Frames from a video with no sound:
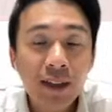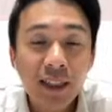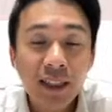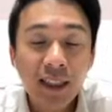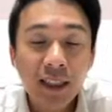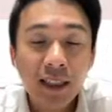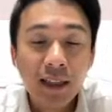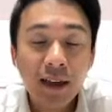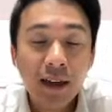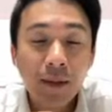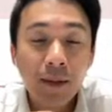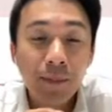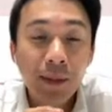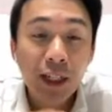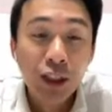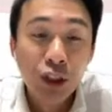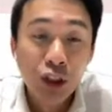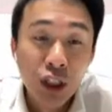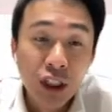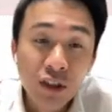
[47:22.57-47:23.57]
the um,
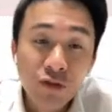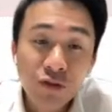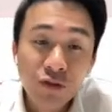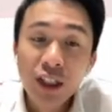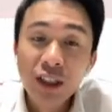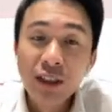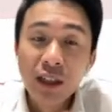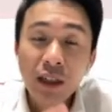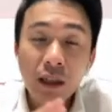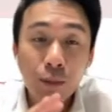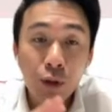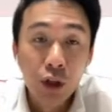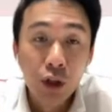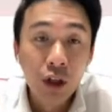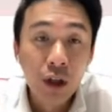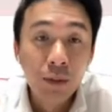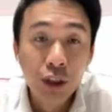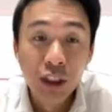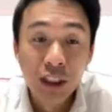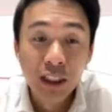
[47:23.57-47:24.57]
exchange fees and the broker
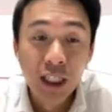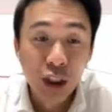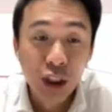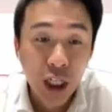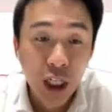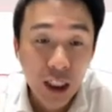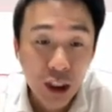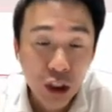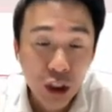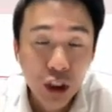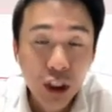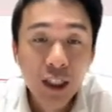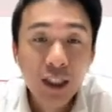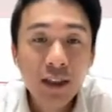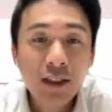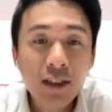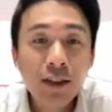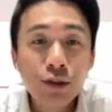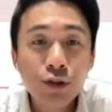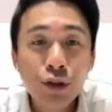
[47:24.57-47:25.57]
commissions are charged.
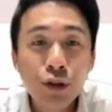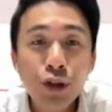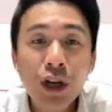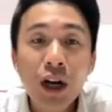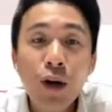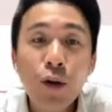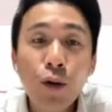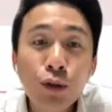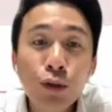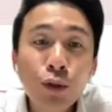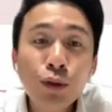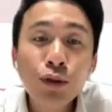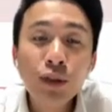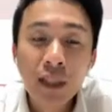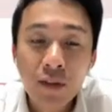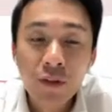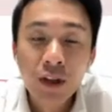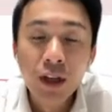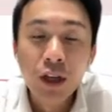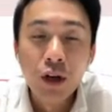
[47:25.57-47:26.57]
So you are also
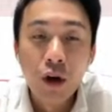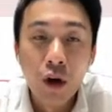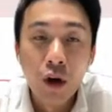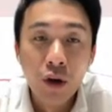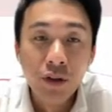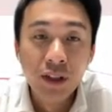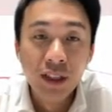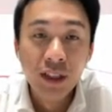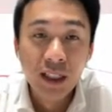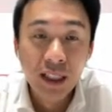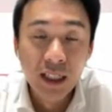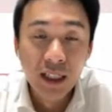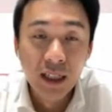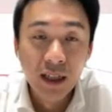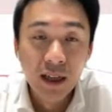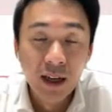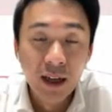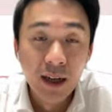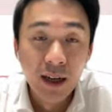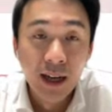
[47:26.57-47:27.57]
saving on
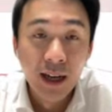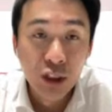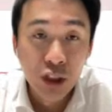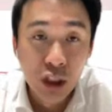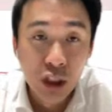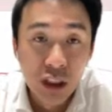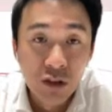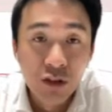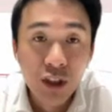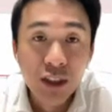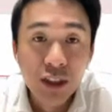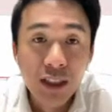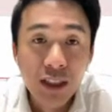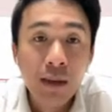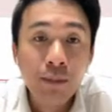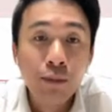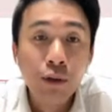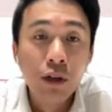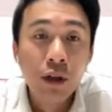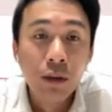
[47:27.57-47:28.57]
the uh, exchange fees
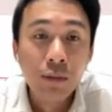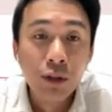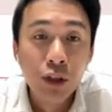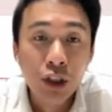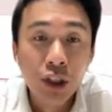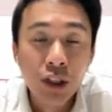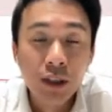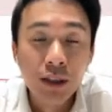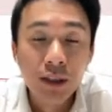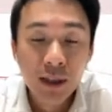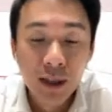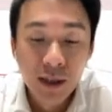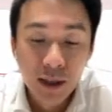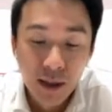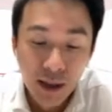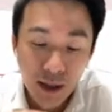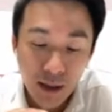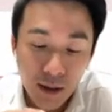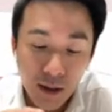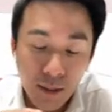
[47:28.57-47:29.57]
and broker commissions
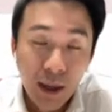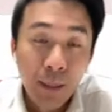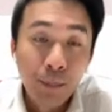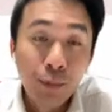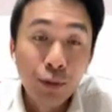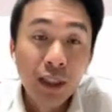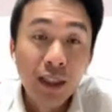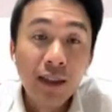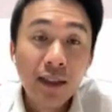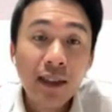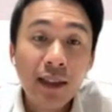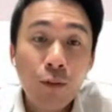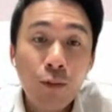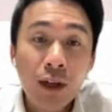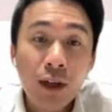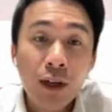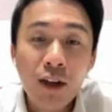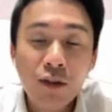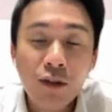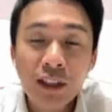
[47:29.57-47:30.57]
by putting in that
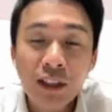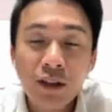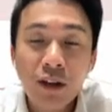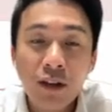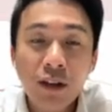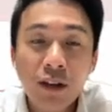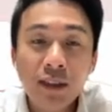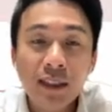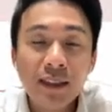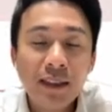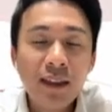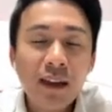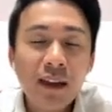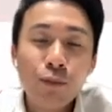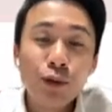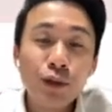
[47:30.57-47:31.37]
one thousand dollars instead of